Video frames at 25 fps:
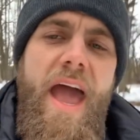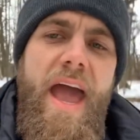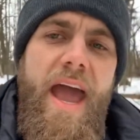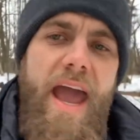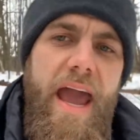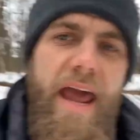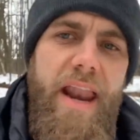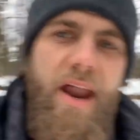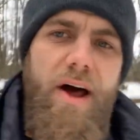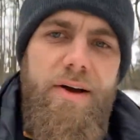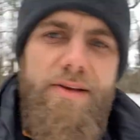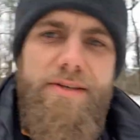
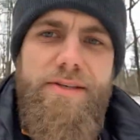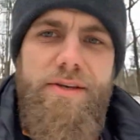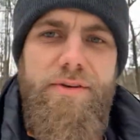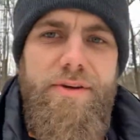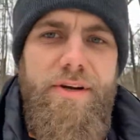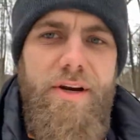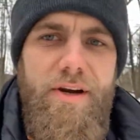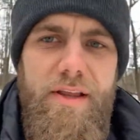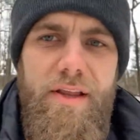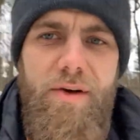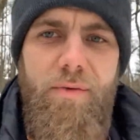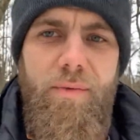and also
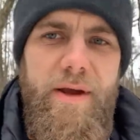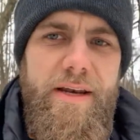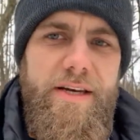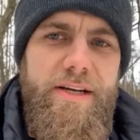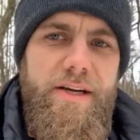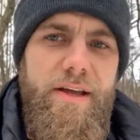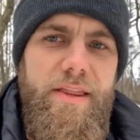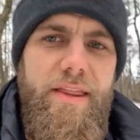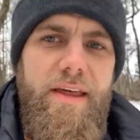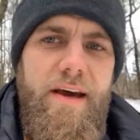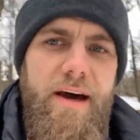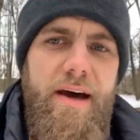during the
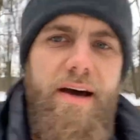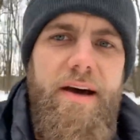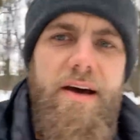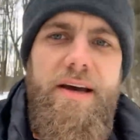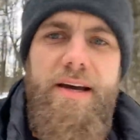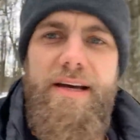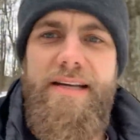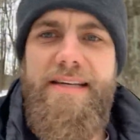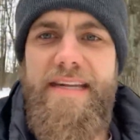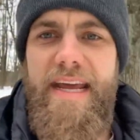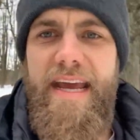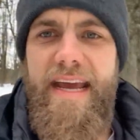winter the
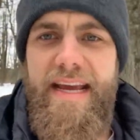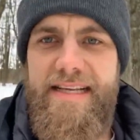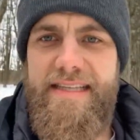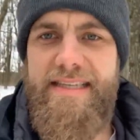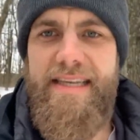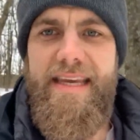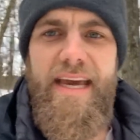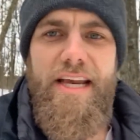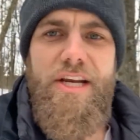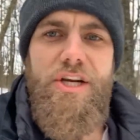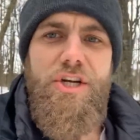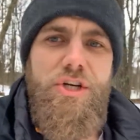days
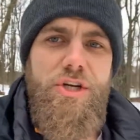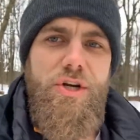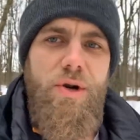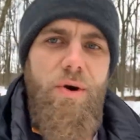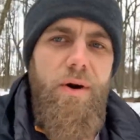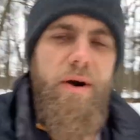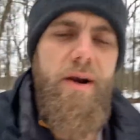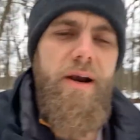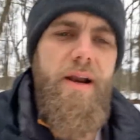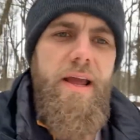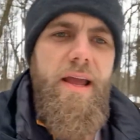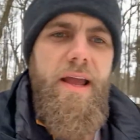get
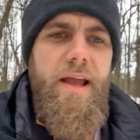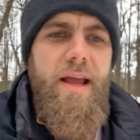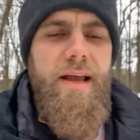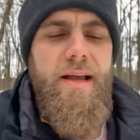short.